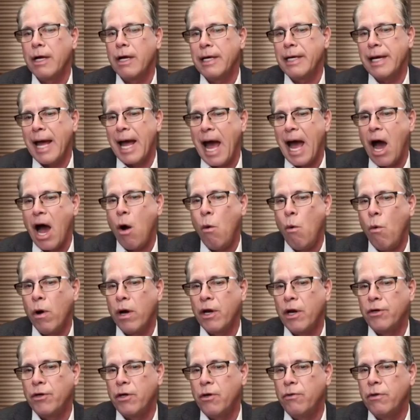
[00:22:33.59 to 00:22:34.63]
Now want
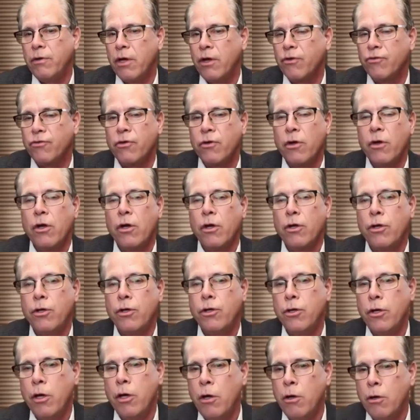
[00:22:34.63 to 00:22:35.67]
to do this
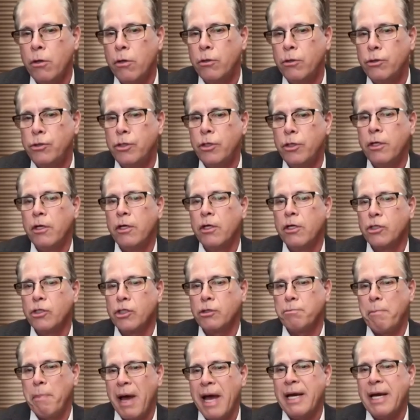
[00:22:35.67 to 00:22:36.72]
huge
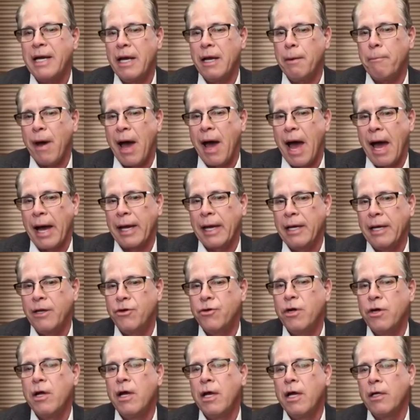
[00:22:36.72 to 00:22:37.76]
spending
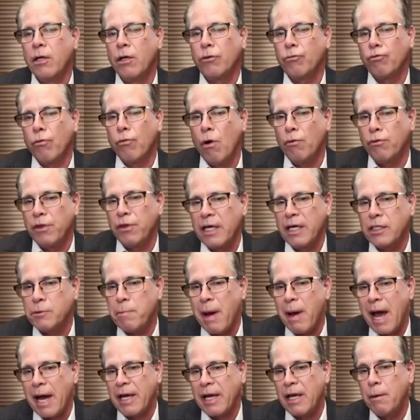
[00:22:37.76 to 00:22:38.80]
package to throw things
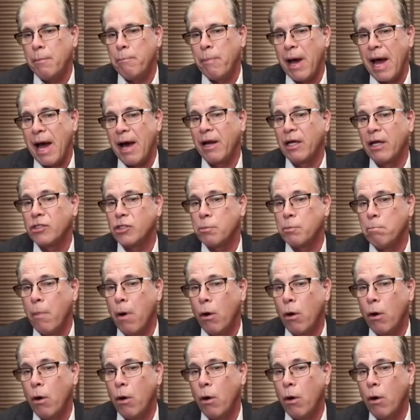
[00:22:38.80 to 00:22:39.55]
back in balance,